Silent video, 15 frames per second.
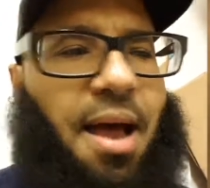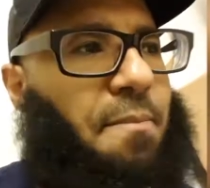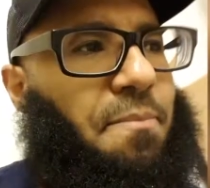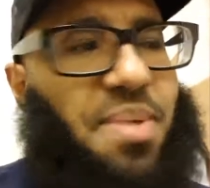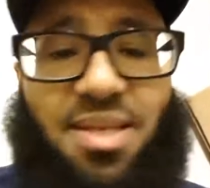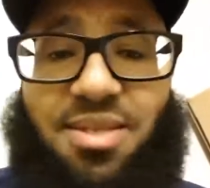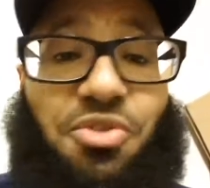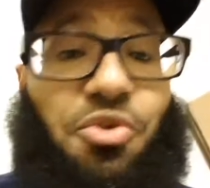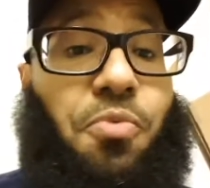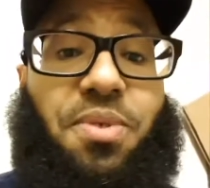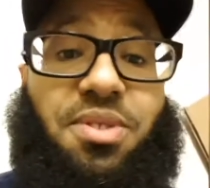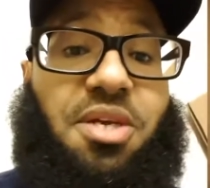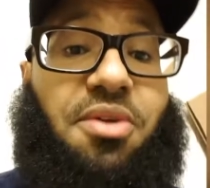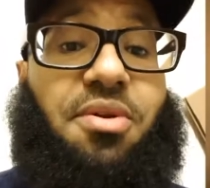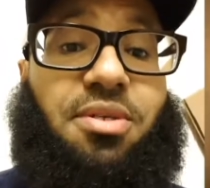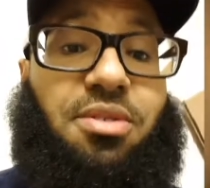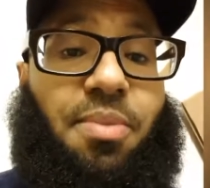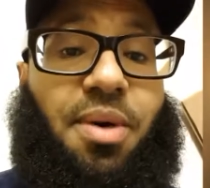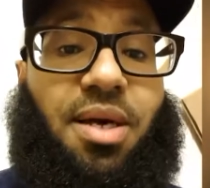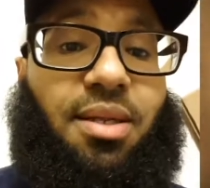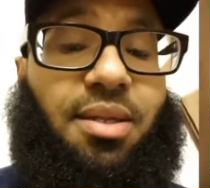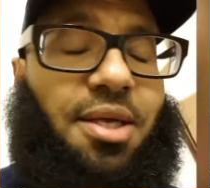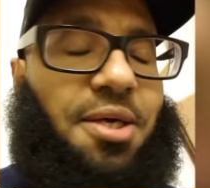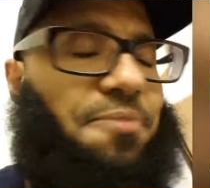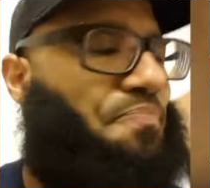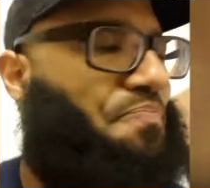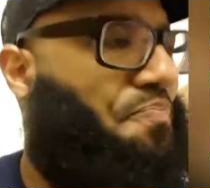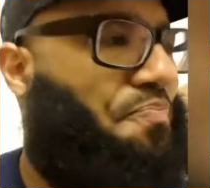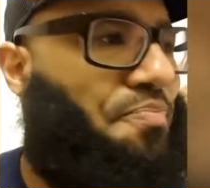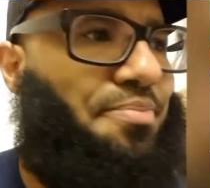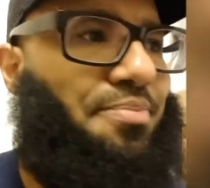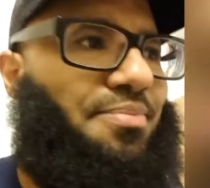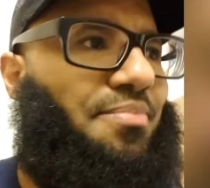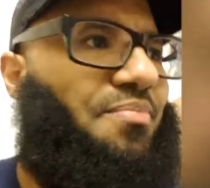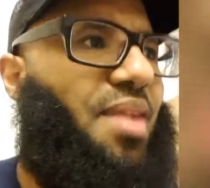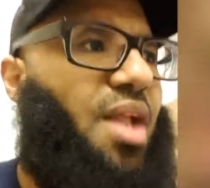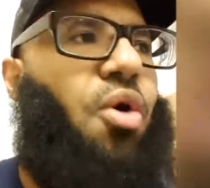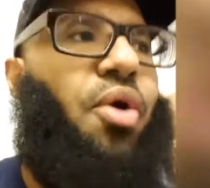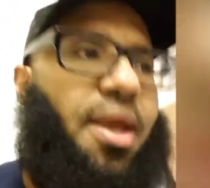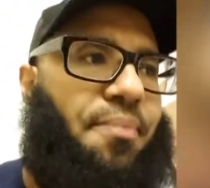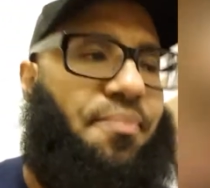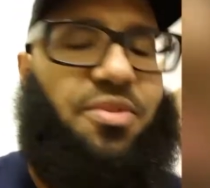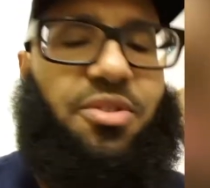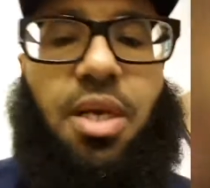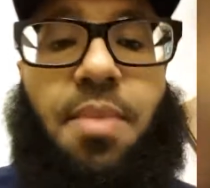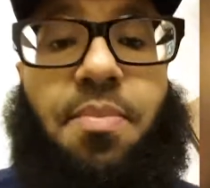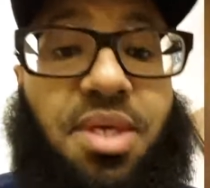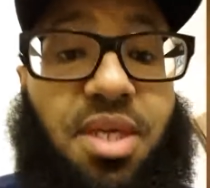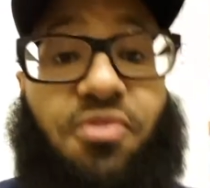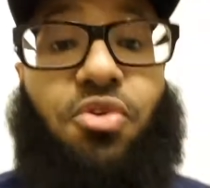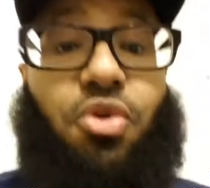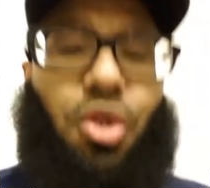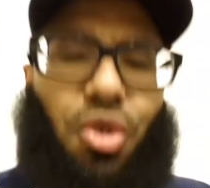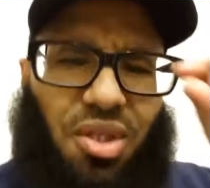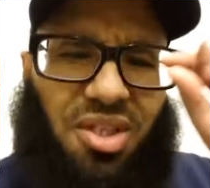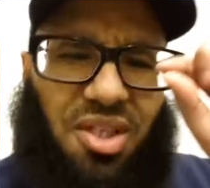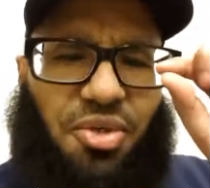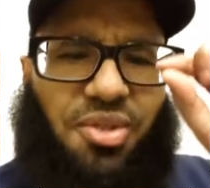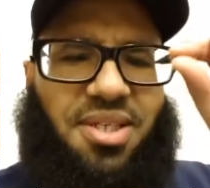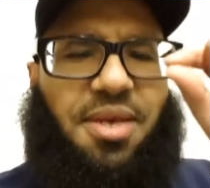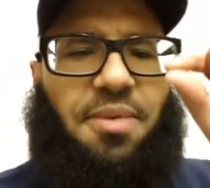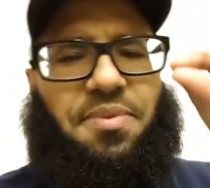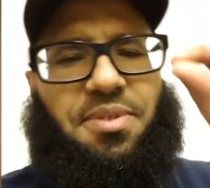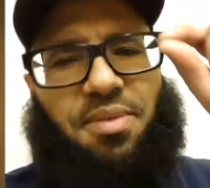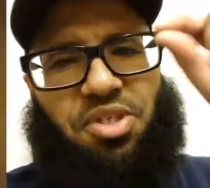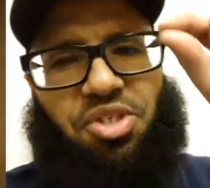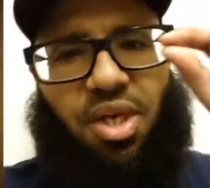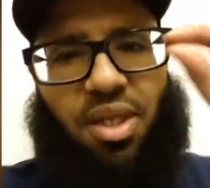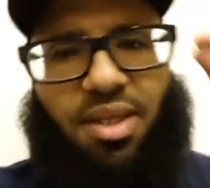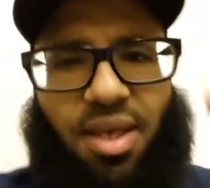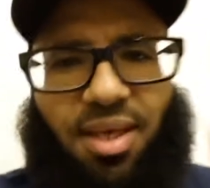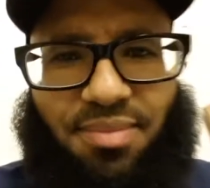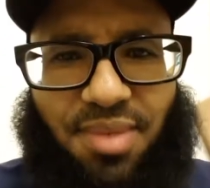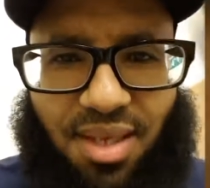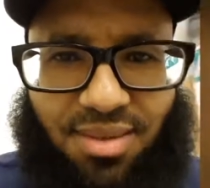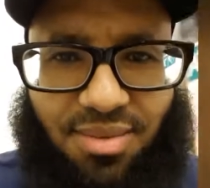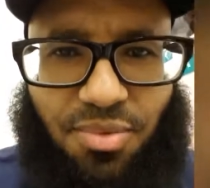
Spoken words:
I'm being super serious, subhanAllah. Okay, so let me give you little tips, inshallah.